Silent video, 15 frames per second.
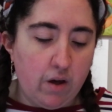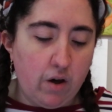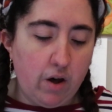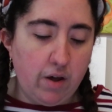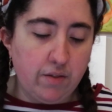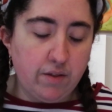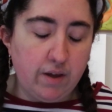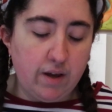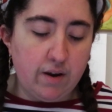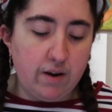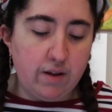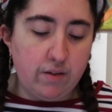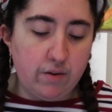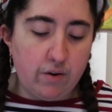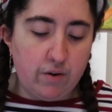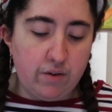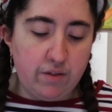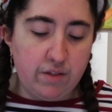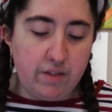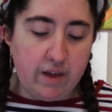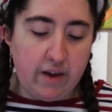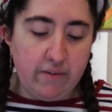Oh dear, is your
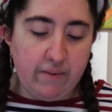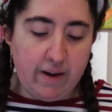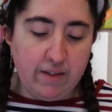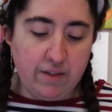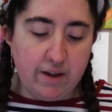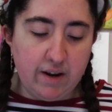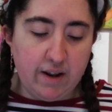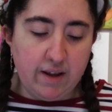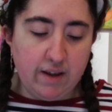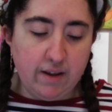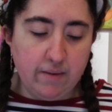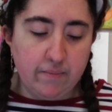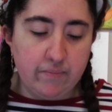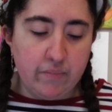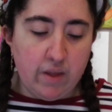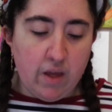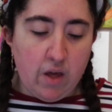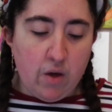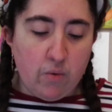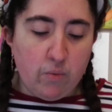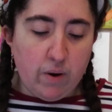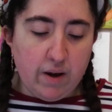home safe? Asked Anahid.
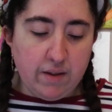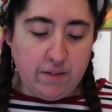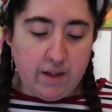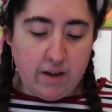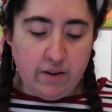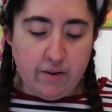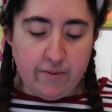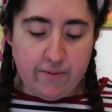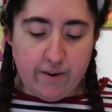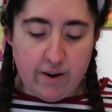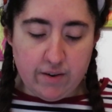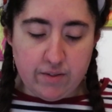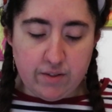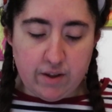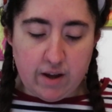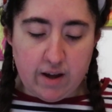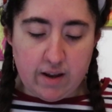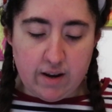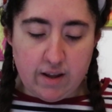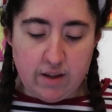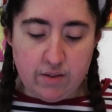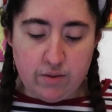Why is that your first
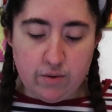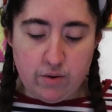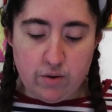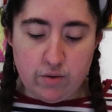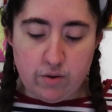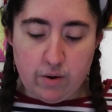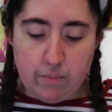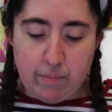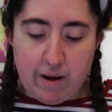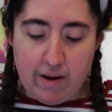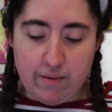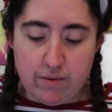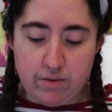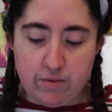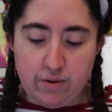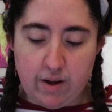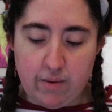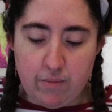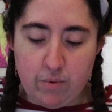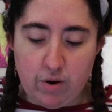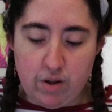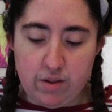thought is to use your powers to
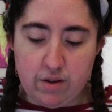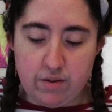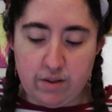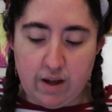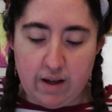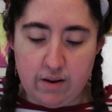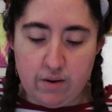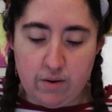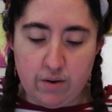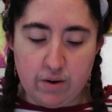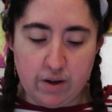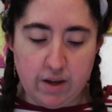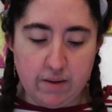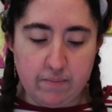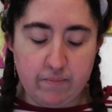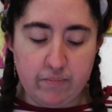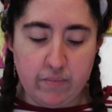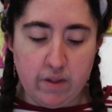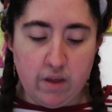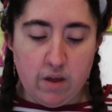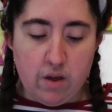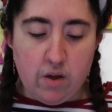harm others? Asked Loki.
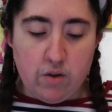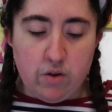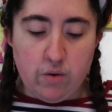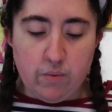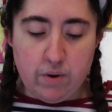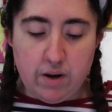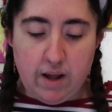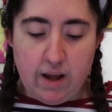You would